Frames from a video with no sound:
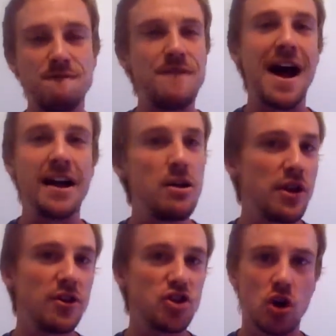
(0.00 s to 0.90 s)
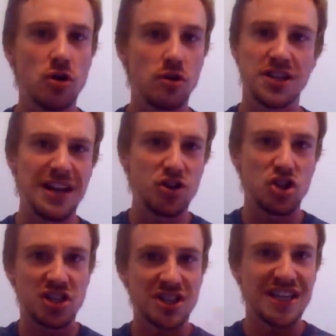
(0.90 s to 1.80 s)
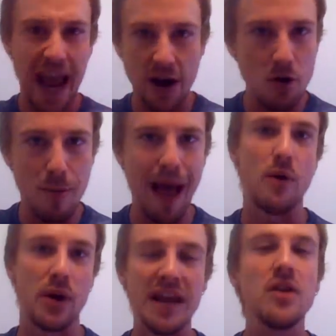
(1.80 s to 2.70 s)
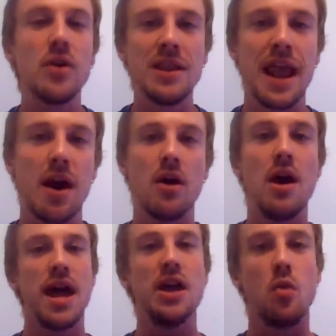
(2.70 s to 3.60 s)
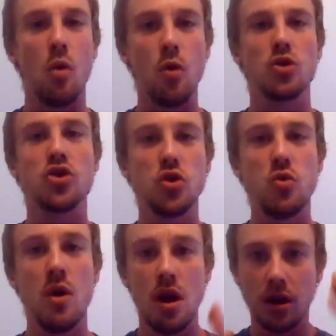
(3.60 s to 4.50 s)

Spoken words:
find their journals that are scattered about here and there in order to